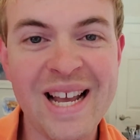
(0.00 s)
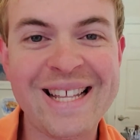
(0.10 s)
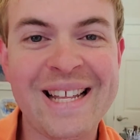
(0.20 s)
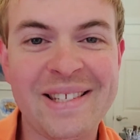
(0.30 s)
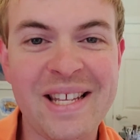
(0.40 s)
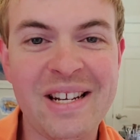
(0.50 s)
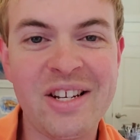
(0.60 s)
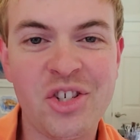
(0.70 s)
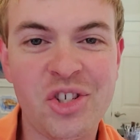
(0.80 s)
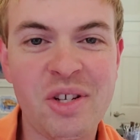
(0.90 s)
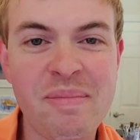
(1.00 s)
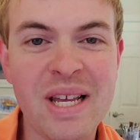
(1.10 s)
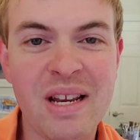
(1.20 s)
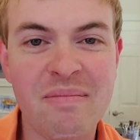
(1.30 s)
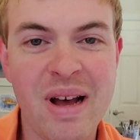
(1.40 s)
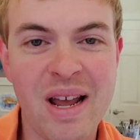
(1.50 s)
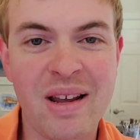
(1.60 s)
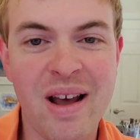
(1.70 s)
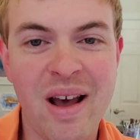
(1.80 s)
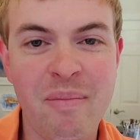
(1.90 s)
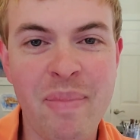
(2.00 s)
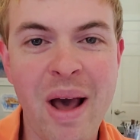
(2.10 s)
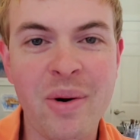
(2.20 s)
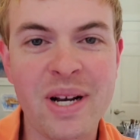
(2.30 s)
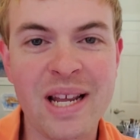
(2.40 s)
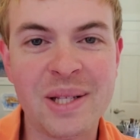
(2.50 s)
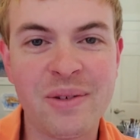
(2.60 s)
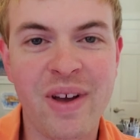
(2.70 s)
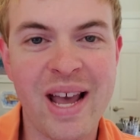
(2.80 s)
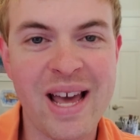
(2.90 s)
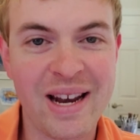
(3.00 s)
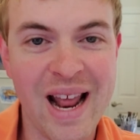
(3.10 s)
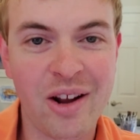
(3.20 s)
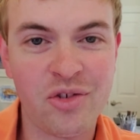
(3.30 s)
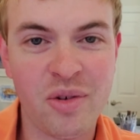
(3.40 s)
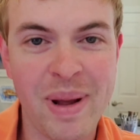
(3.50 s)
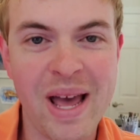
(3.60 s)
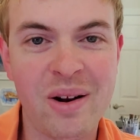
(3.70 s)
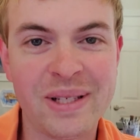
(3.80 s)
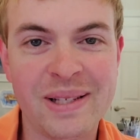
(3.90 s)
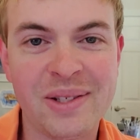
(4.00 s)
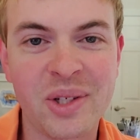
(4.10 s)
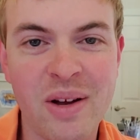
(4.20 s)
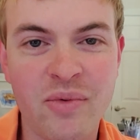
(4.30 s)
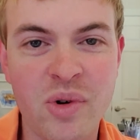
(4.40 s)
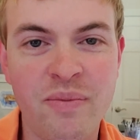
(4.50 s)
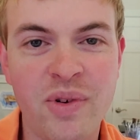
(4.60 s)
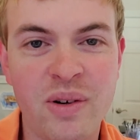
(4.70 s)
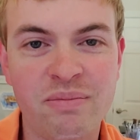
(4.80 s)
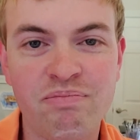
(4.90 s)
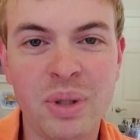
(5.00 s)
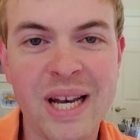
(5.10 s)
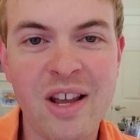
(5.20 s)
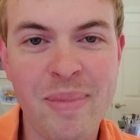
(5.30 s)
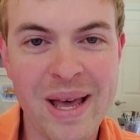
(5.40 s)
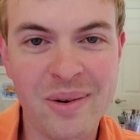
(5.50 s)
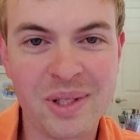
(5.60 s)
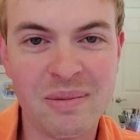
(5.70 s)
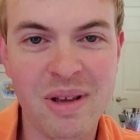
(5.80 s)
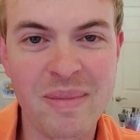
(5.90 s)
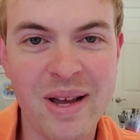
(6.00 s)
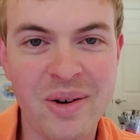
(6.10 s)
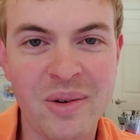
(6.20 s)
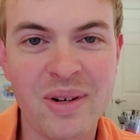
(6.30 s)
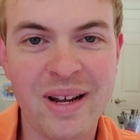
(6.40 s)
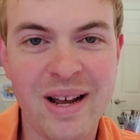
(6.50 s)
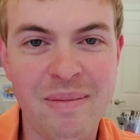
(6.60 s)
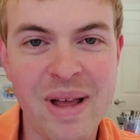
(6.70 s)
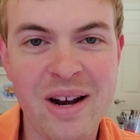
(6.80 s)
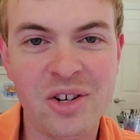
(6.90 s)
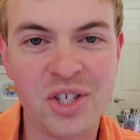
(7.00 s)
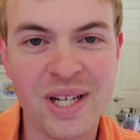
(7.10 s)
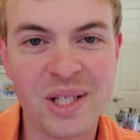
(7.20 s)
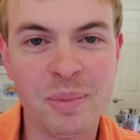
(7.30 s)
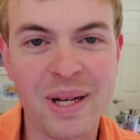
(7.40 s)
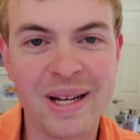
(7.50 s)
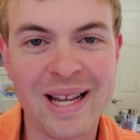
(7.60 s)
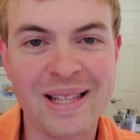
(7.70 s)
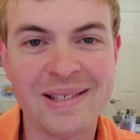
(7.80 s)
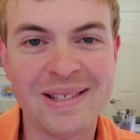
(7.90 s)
And that's in addition to meeting my power needs. If I added extra panels, I'd still have room for plenty of panels to meet my own energy needs. But again, this